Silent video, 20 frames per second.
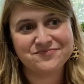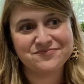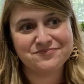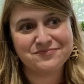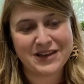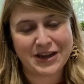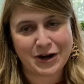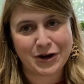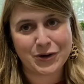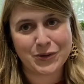
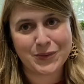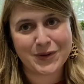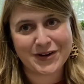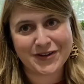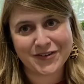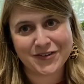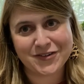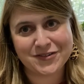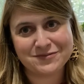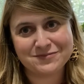make her
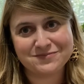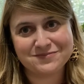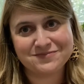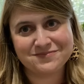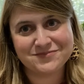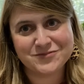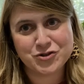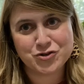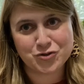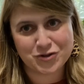wear
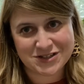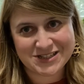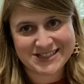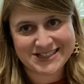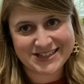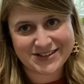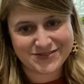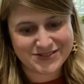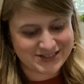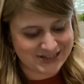short
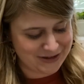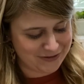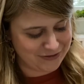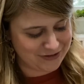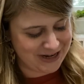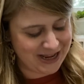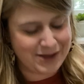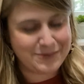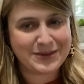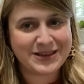sleeves the other
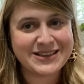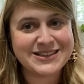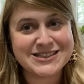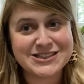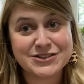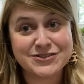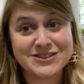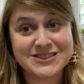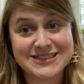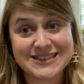day because
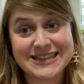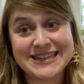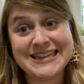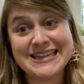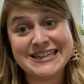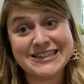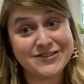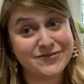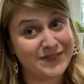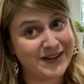there was a
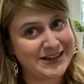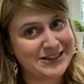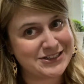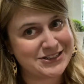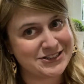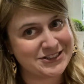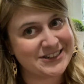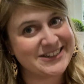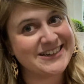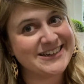heat
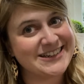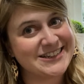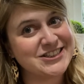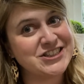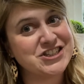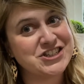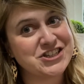advisory because